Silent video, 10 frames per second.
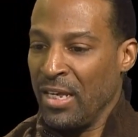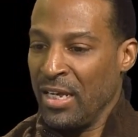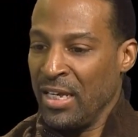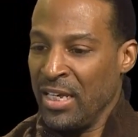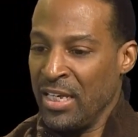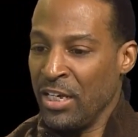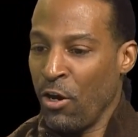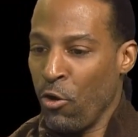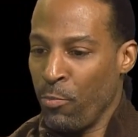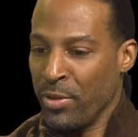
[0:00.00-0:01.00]
He
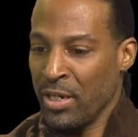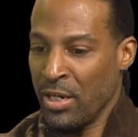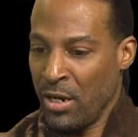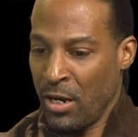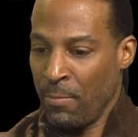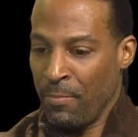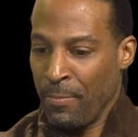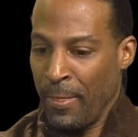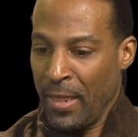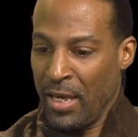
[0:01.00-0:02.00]
opened it up.
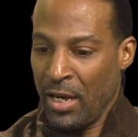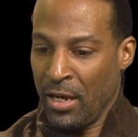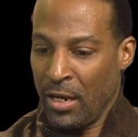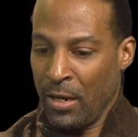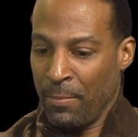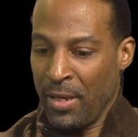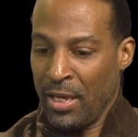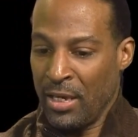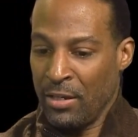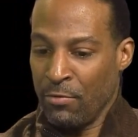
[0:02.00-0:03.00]

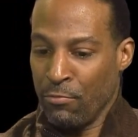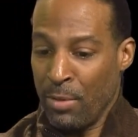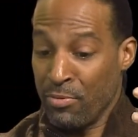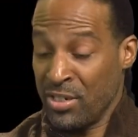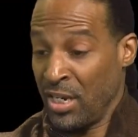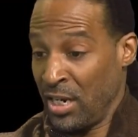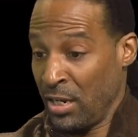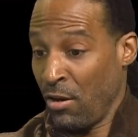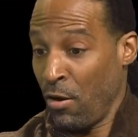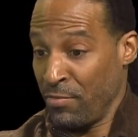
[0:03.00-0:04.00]
Representing,
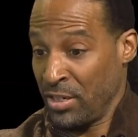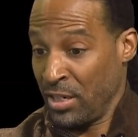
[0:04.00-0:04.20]
obviously,